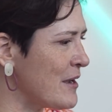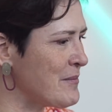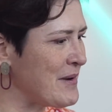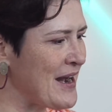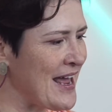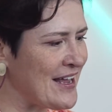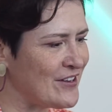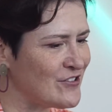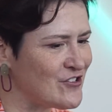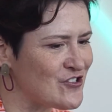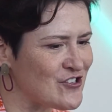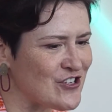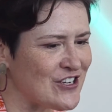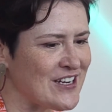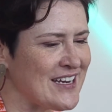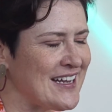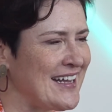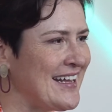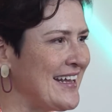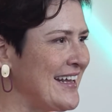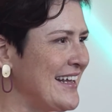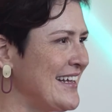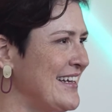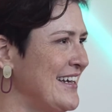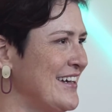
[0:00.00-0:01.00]
I'm an
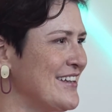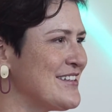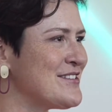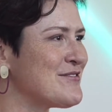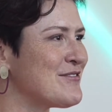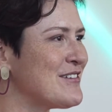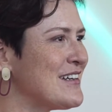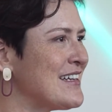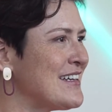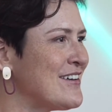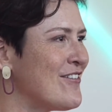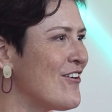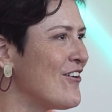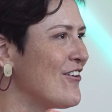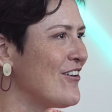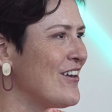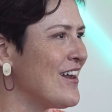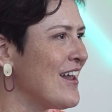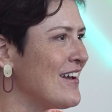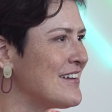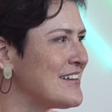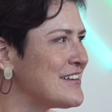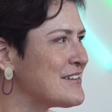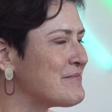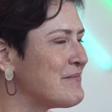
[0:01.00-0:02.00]
engineer, you know, it's really not
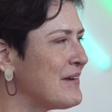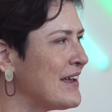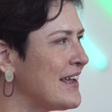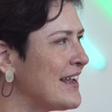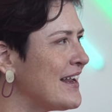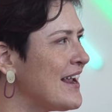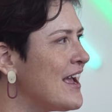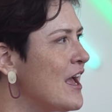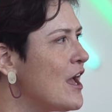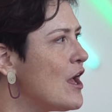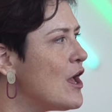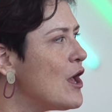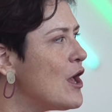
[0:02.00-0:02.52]
like me.